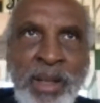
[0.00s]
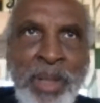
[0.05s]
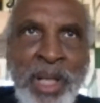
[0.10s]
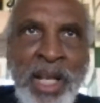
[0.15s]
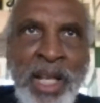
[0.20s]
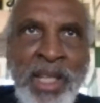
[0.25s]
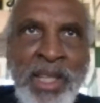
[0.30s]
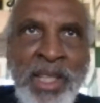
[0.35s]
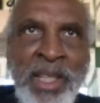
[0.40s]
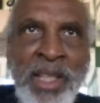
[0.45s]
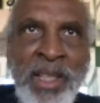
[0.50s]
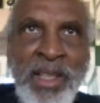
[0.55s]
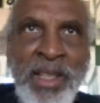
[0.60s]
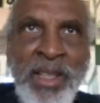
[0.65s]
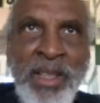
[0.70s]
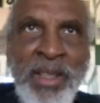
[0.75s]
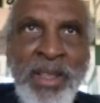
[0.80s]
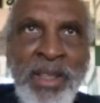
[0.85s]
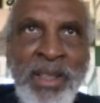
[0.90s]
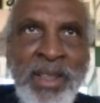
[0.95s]
but I think
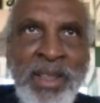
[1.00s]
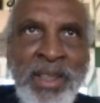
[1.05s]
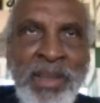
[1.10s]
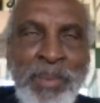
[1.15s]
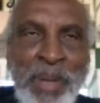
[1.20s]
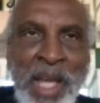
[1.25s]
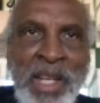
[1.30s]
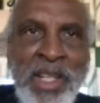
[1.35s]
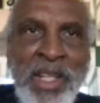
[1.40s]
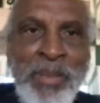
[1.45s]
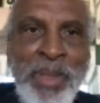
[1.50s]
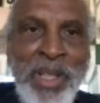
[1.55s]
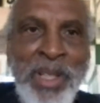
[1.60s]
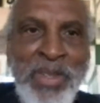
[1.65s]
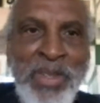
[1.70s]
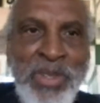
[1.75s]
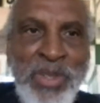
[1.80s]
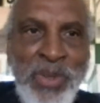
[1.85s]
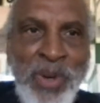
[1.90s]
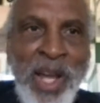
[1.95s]
the
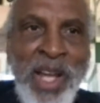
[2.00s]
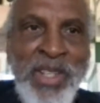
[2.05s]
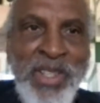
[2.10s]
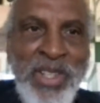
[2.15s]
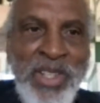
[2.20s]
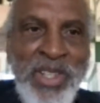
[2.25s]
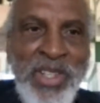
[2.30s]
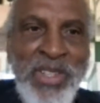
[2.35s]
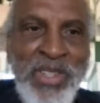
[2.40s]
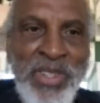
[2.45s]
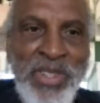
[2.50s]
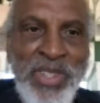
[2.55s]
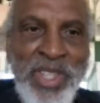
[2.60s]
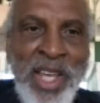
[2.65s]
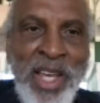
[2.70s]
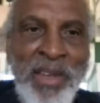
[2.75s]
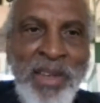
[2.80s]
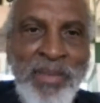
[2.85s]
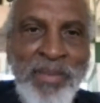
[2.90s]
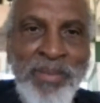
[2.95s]
pandemic is trying to teach us
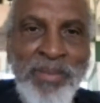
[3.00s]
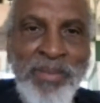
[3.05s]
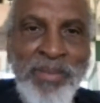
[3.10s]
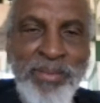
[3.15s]
that